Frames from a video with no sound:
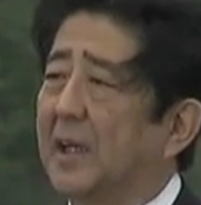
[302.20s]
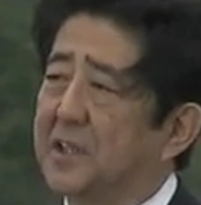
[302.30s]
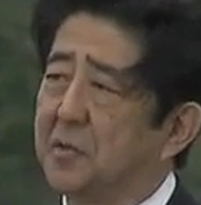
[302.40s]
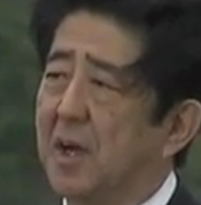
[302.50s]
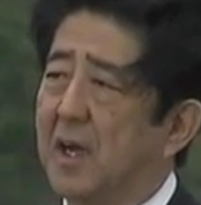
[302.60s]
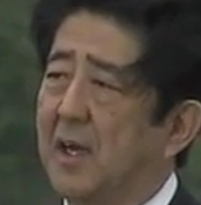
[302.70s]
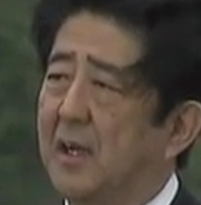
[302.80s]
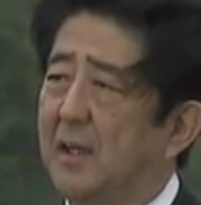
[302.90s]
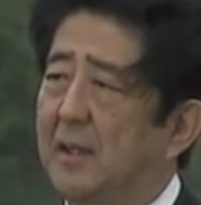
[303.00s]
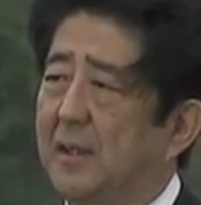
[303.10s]
With that
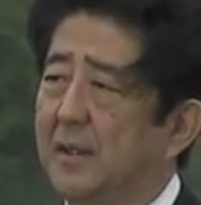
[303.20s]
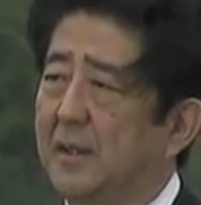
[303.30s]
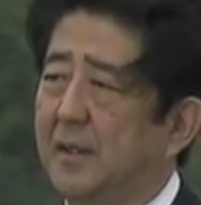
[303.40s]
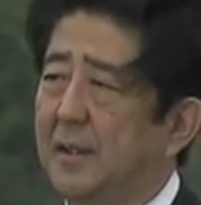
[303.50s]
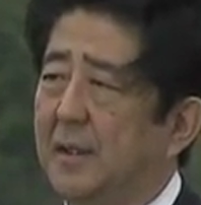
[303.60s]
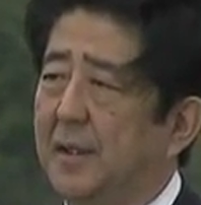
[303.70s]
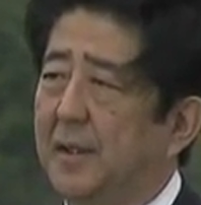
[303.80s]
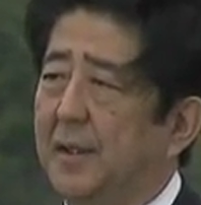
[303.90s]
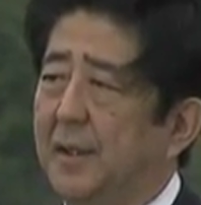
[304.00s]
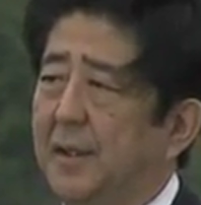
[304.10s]
overwhelming sentiment,